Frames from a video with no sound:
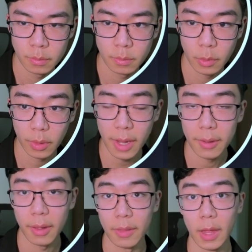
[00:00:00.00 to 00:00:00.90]
Okay,
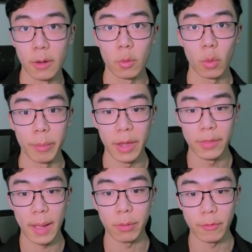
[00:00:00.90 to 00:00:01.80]
and then we made
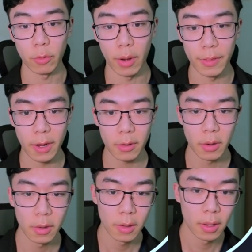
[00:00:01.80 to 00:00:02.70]
that profit right there.
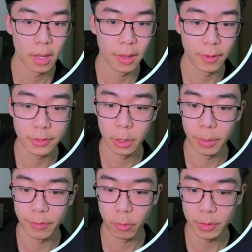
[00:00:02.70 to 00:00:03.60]
It was a little
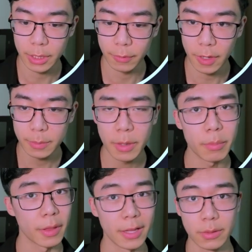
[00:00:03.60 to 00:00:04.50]
bit of a risky investment,
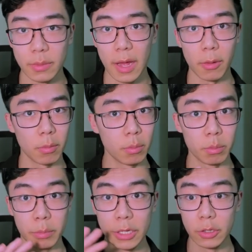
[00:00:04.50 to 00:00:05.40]
but that'll
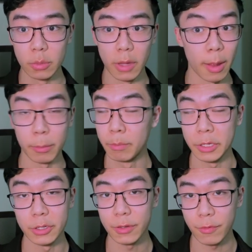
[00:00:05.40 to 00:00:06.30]
be
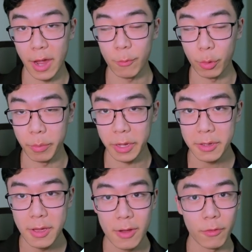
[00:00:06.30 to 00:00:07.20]
just fine with me
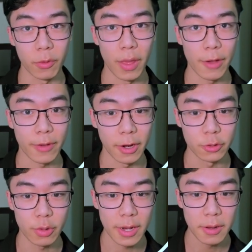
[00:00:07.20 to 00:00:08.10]
for that final
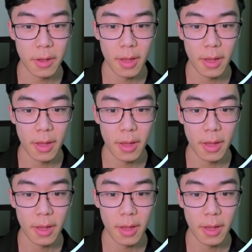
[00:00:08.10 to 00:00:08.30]
trade.